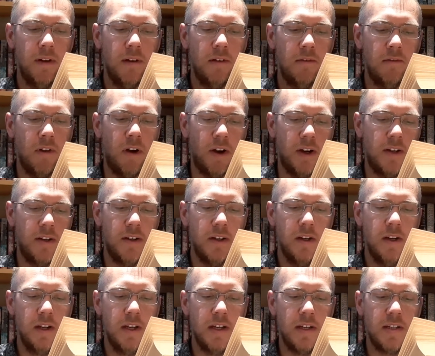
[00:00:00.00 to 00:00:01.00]
"Right,"
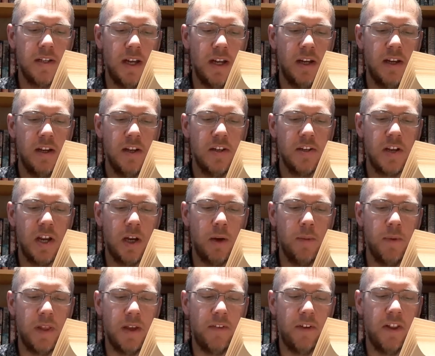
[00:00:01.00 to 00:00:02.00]
he said, shaking
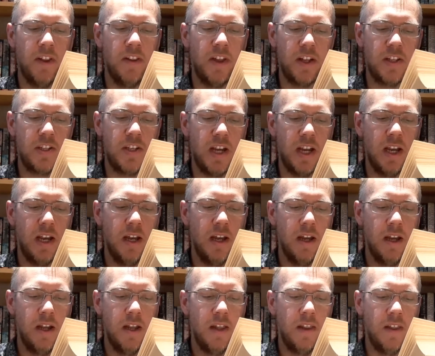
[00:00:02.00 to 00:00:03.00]
with effort. "That's it.
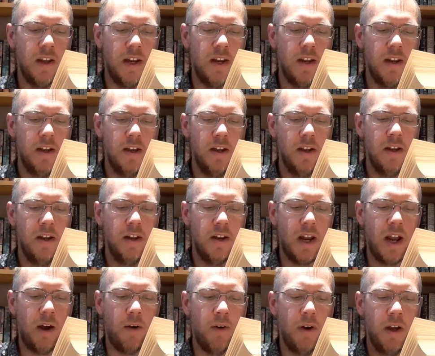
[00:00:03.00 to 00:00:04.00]
Then,
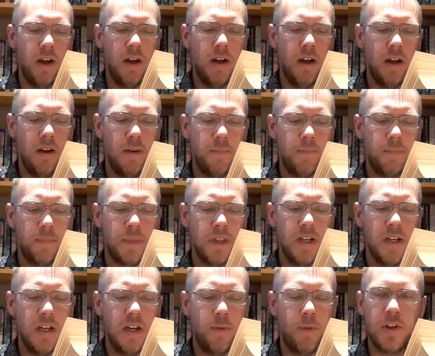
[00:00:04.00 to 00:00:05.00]
now,
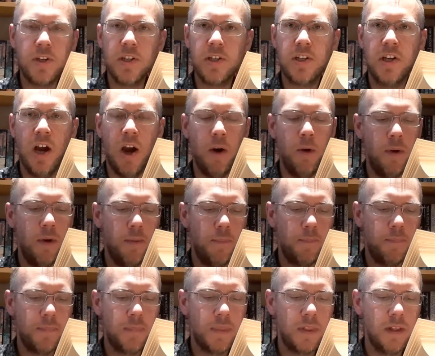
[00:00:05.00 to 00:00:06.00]
if we just go."
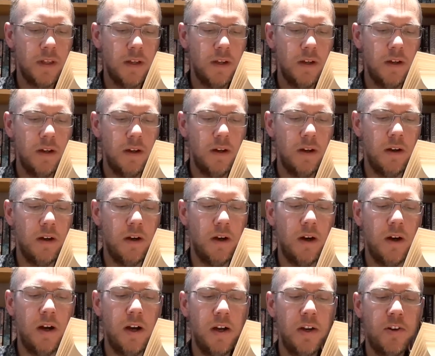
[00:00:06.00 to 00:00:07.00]

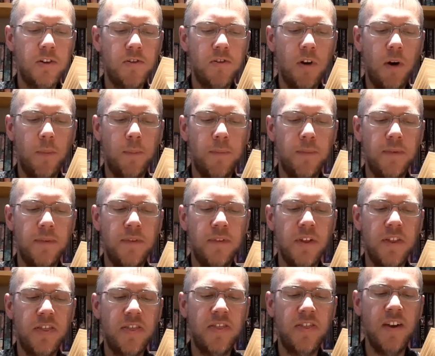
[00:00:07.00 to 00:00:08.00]
"I dropped the
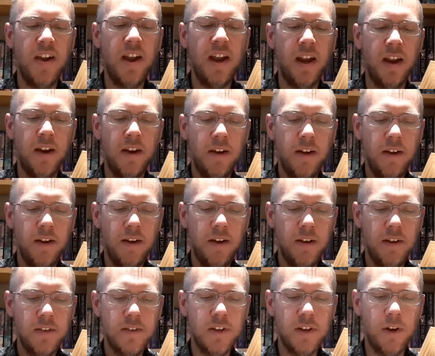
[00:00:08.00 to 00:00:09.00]
thing,"
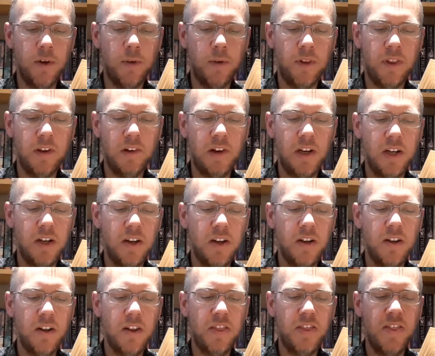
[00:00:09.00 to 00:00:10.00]
said old Thurit.
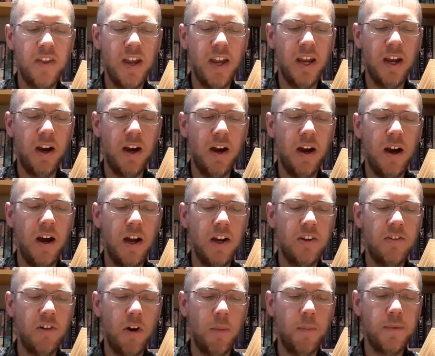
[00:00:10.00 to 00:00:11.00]
The thing, I
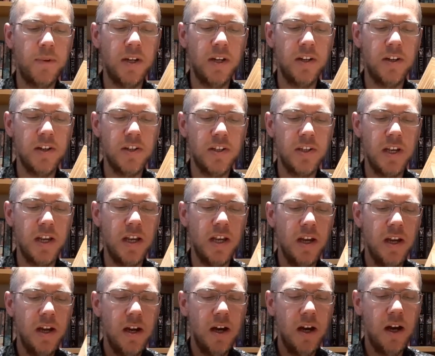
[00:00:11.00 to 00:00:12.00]
dropped it, you see.
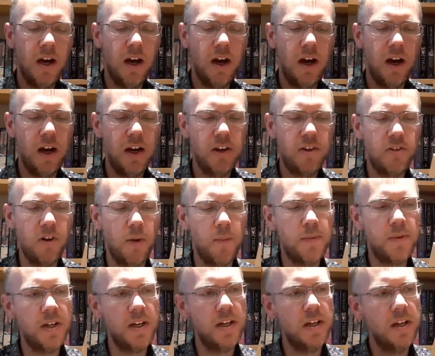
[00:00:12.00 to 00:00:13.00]
I
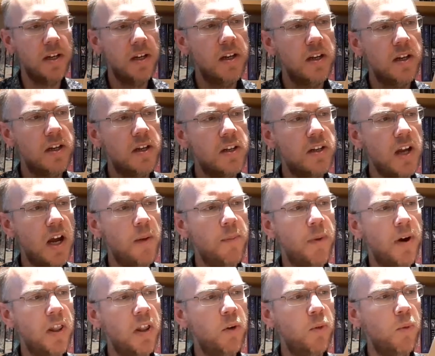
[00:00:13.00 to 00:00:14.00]
dropped it down
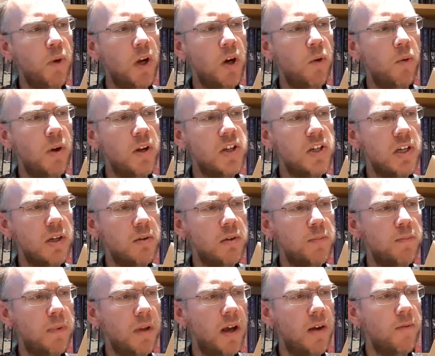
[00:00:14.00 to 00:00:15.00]
by the wheel when she was
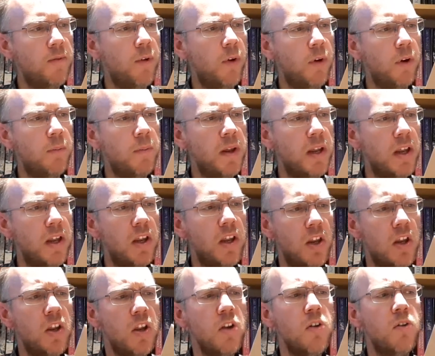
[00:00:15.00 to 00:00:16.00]
blindfolding me.
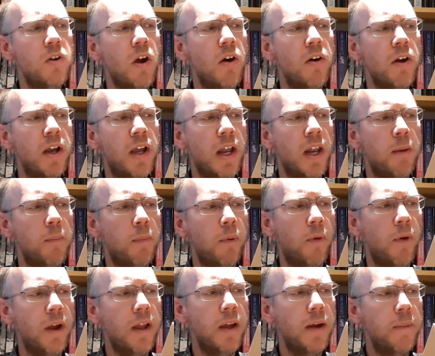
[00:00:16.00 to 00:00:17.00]
You go and get it,
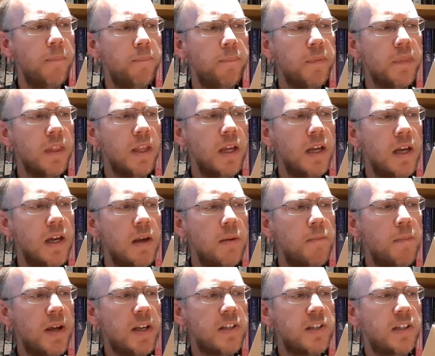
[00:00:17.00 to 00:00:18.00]
boy.
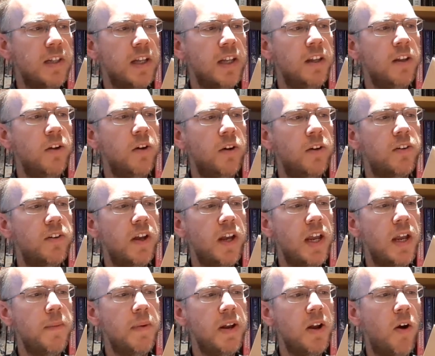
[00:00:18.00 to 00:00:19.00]
Masklin looked at
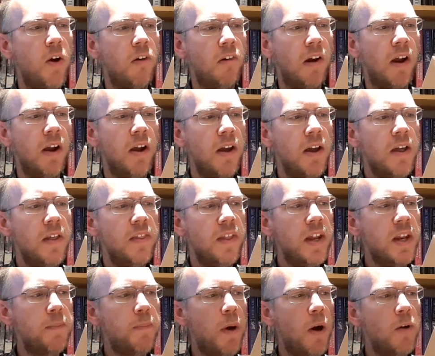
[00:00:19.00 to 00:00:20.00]
him in horror. Then
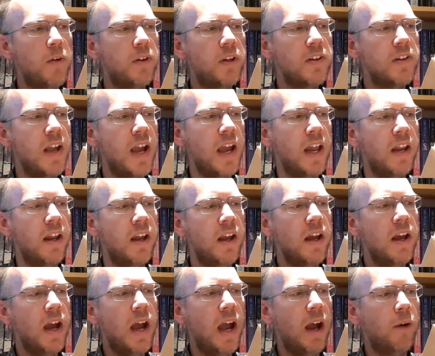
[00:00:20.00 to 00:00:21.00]
he poked his head
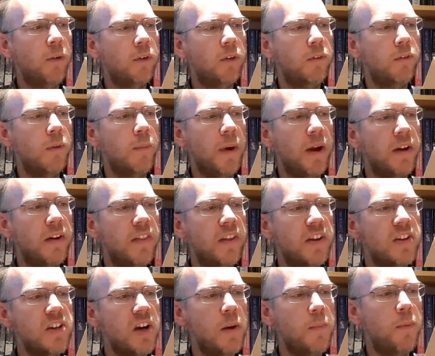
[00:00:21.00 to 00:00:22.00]
out from under the
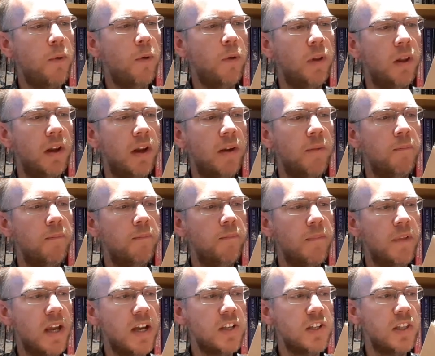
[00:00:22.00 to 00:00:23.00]
tarpaulin, and
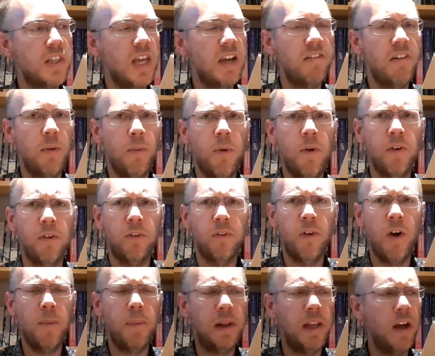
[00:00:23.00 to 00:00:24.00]
yes, there it was,
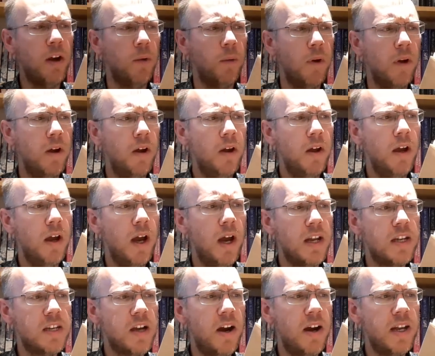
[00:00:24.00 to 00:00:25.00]
far below. A
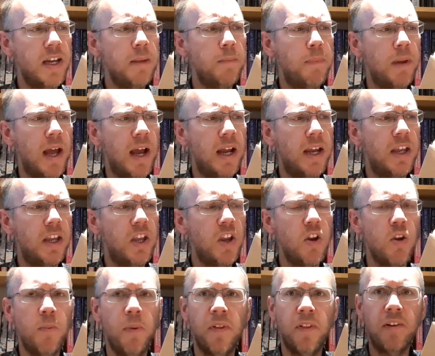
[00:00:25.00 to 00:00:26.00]
tiny black
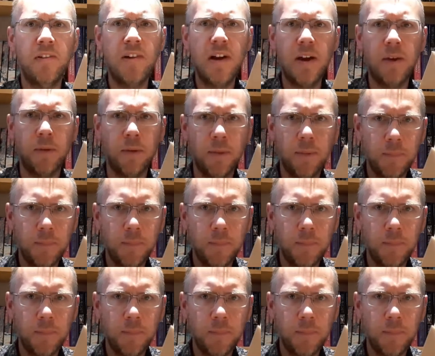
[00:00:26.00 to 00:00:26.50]
cube on the ground.